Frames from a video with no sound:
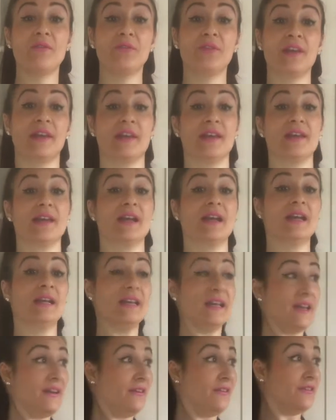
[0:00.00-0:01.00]
V.
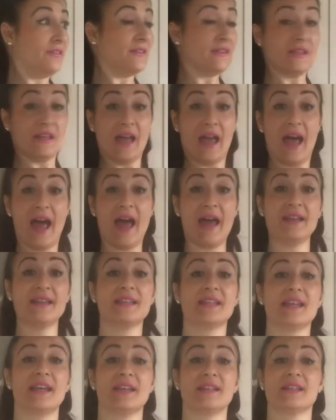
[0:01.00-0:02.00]
Lift and
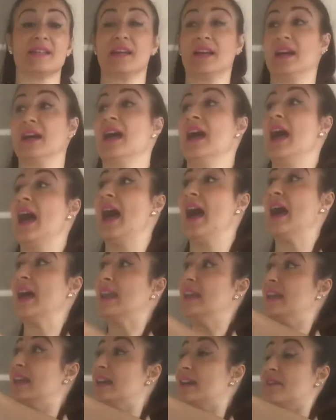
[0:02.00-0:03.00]
center.
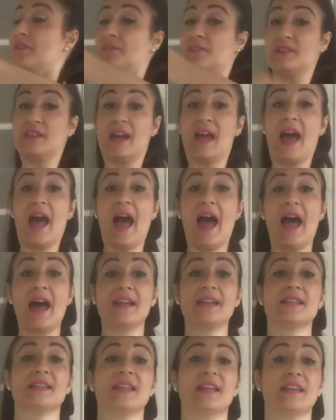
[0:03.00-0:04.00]
And lift
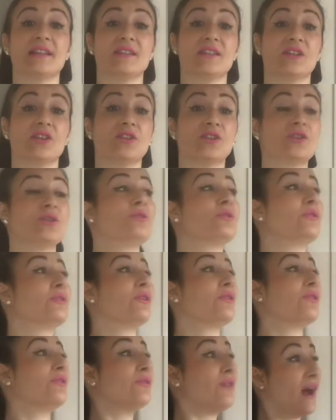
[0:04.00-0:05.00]
and center. To
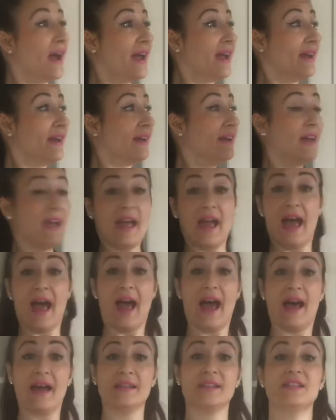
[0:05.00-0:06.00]
the right
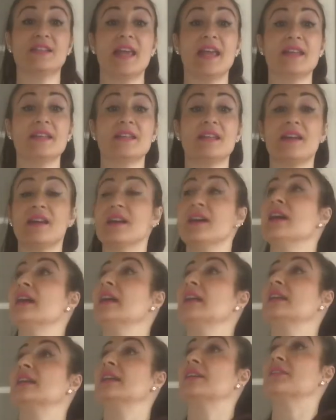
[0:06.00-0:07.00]
and center.
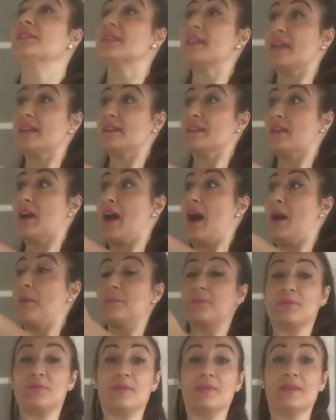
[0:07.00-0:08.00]
Lift and up,
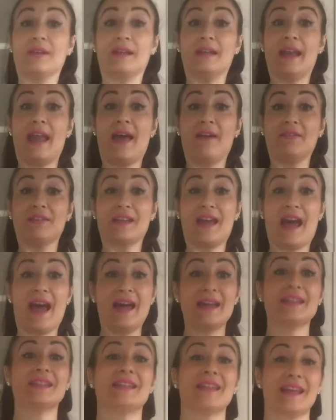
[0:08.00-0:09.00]
left
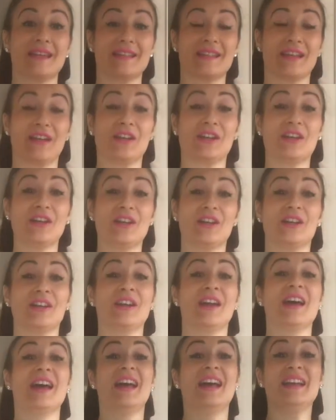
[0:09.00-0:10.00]
and center. Good.
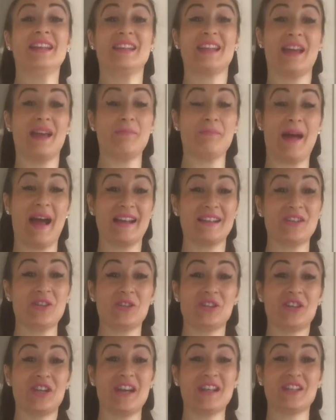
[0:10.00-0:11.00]
Back to your
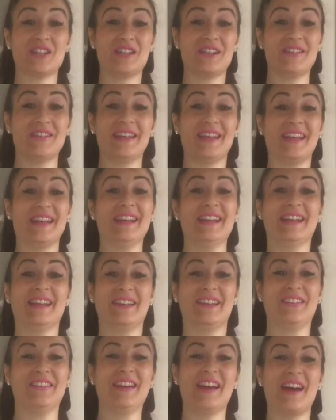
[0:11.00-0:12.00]
chest shimmy.
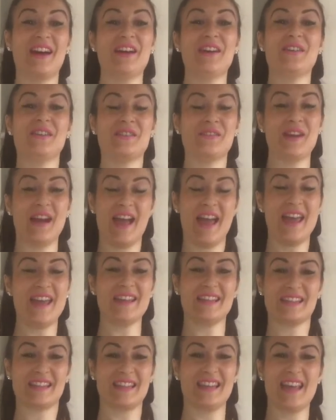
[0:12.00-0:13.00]
Here we go.
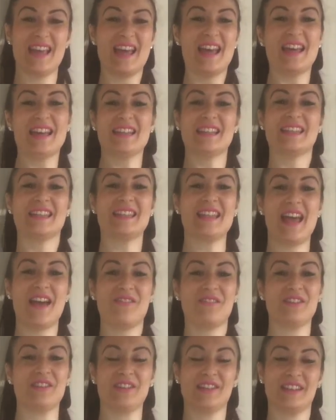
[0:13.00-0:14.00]
8,
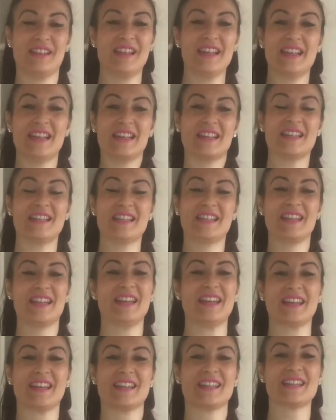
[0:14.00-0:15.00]
7,
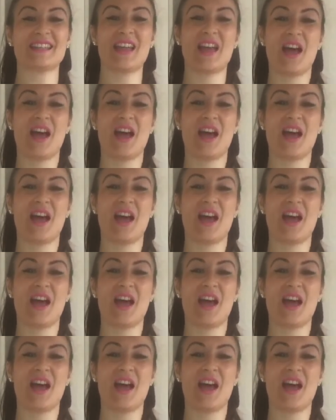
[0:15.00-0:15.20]
6,